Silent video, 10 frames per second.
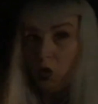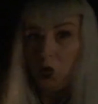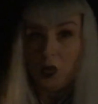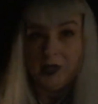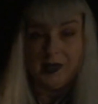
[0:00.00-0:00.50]

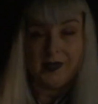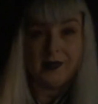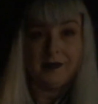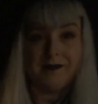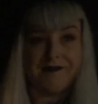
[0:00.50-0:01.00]

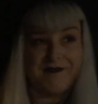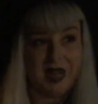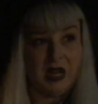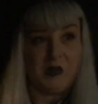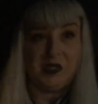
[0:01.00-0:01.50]
Once
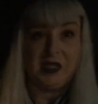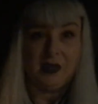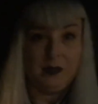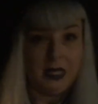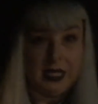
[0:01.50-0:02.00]
I was
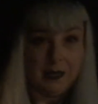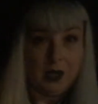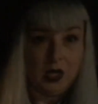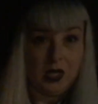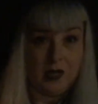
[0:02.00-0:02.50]
done being a
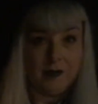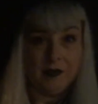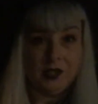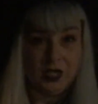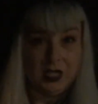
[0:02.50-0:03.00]
mom,
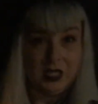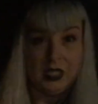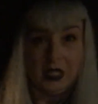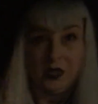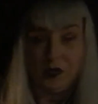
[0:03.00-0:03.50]
she
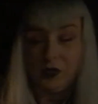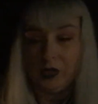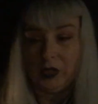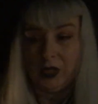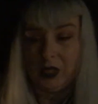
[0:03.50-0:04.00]
got
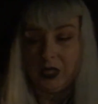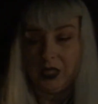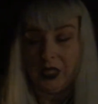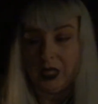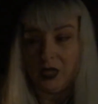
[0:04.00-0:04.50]
over
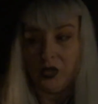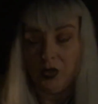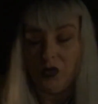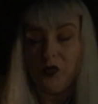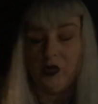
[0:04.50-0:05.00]
and got her
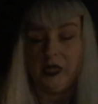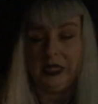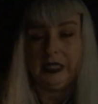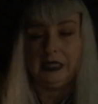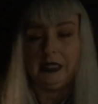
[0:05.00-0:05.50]
over
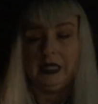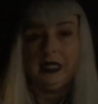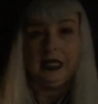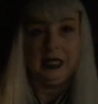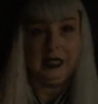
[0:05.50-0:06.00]
it,
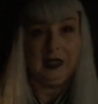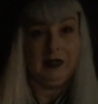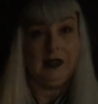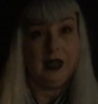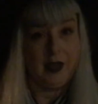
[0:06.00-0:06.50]

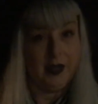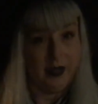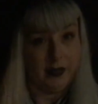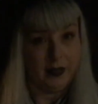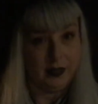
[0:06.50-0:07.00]
then I
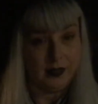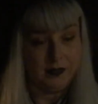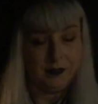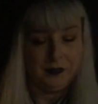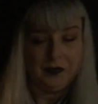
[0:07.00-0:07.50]
got it.
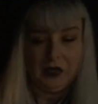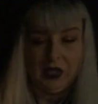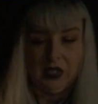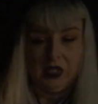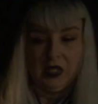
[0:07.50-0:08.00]

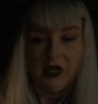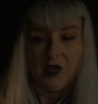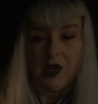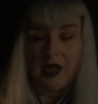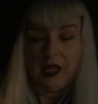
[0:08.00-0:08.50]

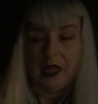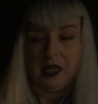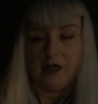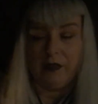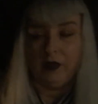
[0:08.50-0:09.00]
Now, I
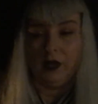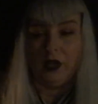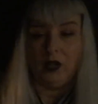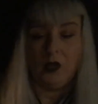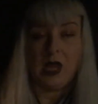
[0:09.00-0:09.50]
had it for a
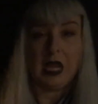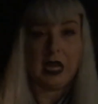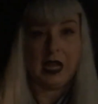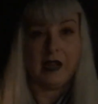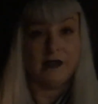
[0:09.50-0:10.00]
good week and
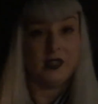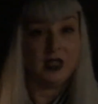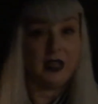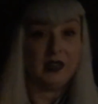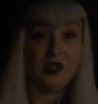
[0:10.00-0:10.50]
a half to
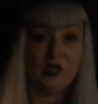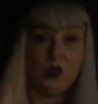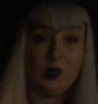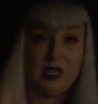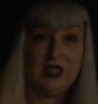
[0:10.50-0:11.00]
like 2
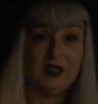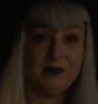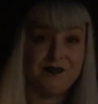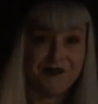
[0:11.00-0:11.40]
weeks.